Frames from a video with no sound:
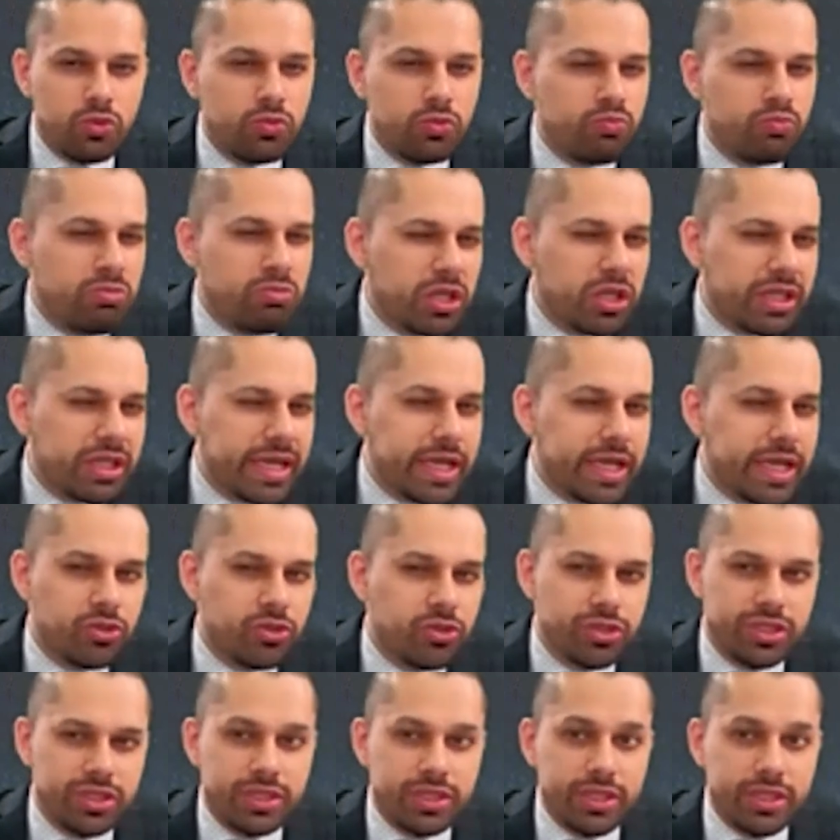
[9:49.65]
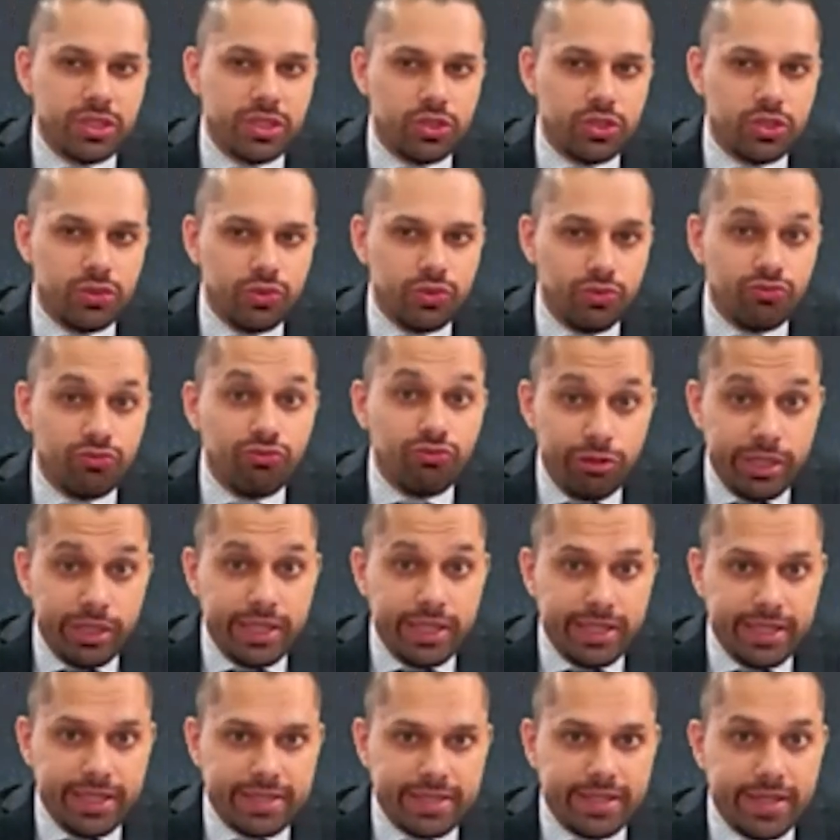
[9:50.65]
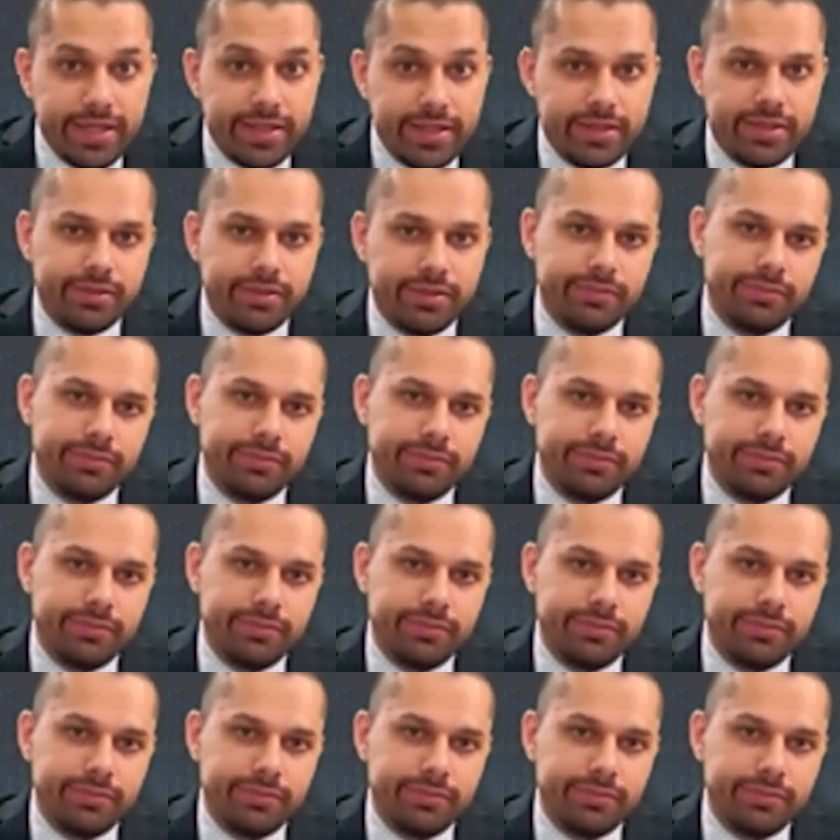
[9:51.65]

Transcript: merely interested to really excited?